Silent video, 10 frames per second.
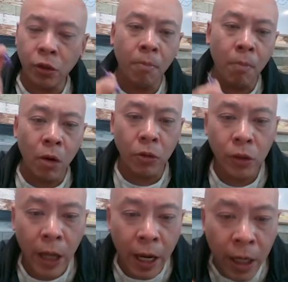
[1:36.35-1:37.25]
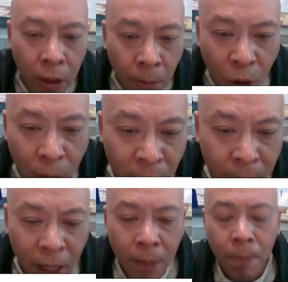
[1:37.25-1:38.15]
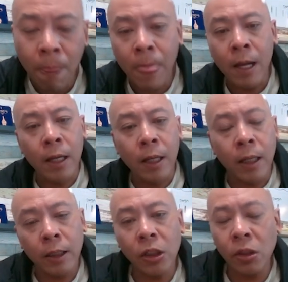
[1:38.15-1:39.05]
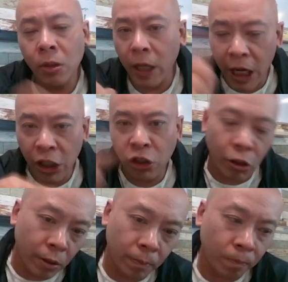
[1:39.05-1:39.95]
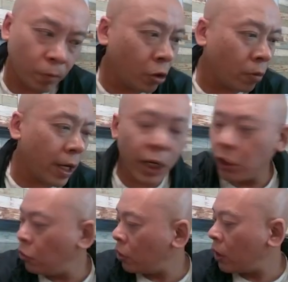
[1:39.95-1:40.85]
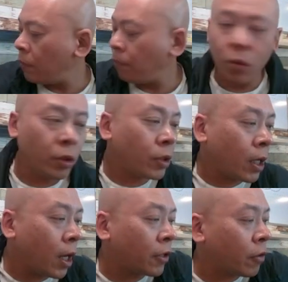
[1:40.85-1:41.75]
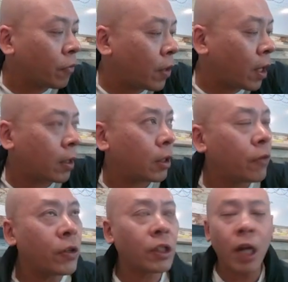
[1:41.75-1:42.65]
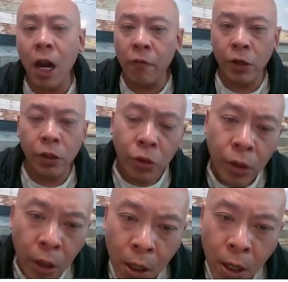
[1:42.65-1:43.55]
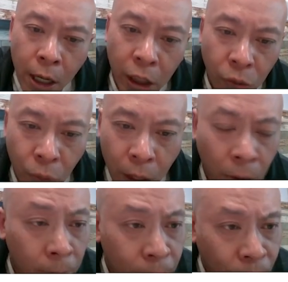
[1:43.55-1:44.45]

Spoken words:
the most. And then the permanent makeup. This is Asia. So Asia they produce a lot of different coverage as well.